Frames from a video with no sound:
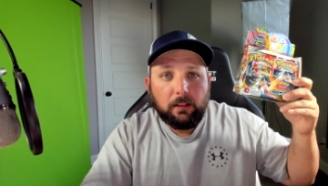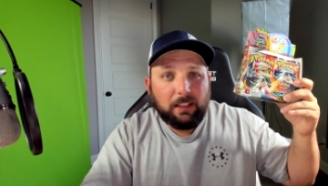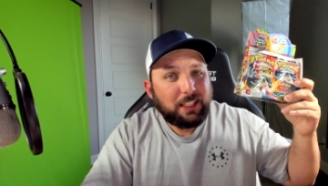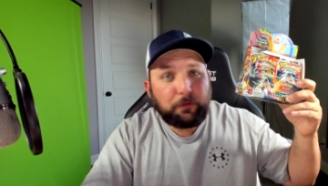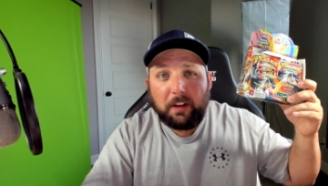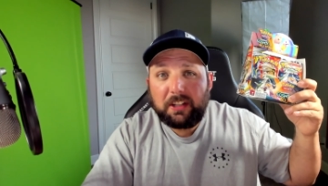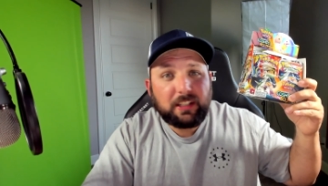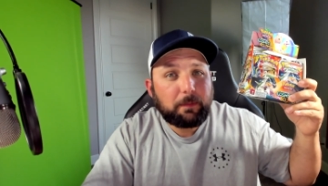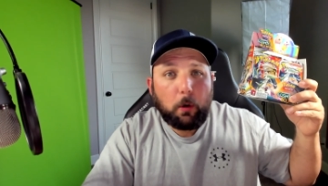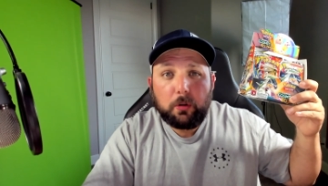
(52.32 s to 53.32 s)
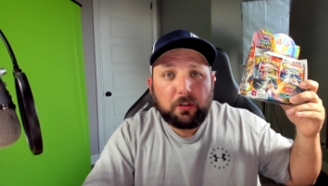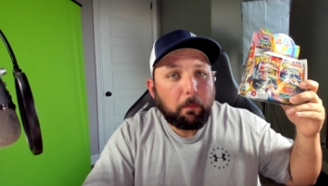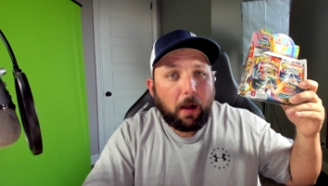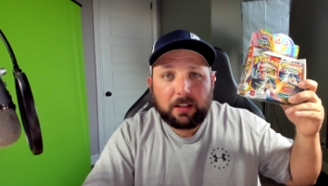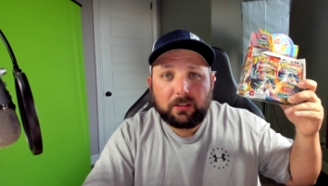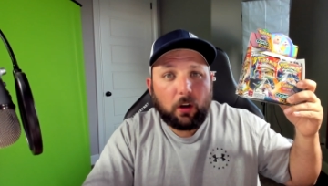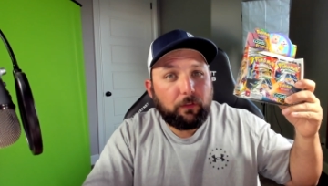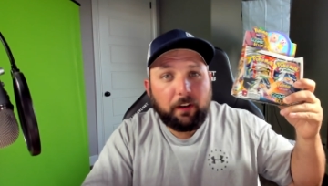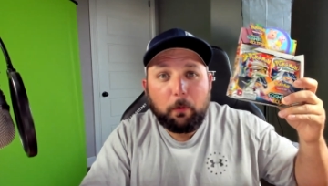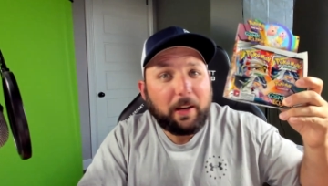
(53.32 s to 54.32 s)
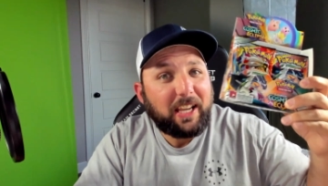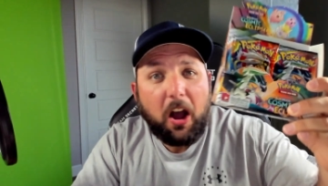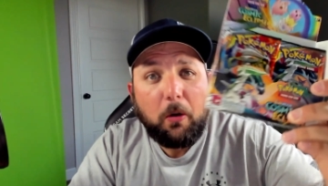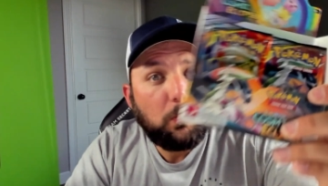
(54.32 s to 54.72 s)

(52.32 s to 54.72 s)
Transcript: let's finish this booster box off. Here we go.